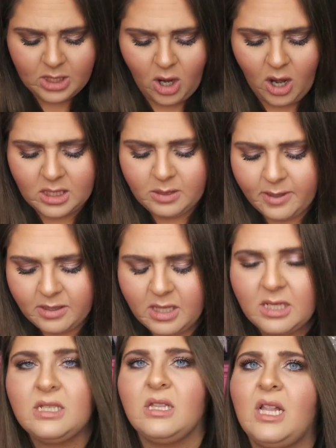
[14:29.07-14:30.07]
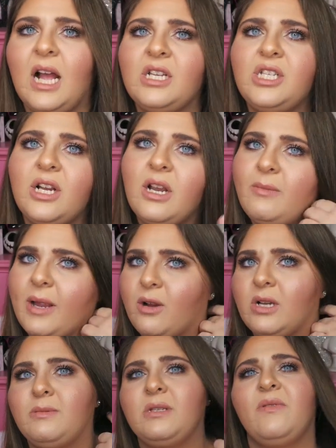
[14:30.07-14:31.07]
talked about this last year in my
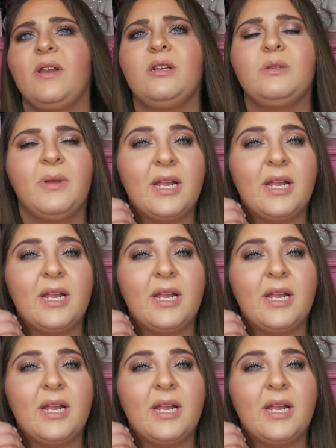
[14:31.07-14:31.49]
Christmas videos,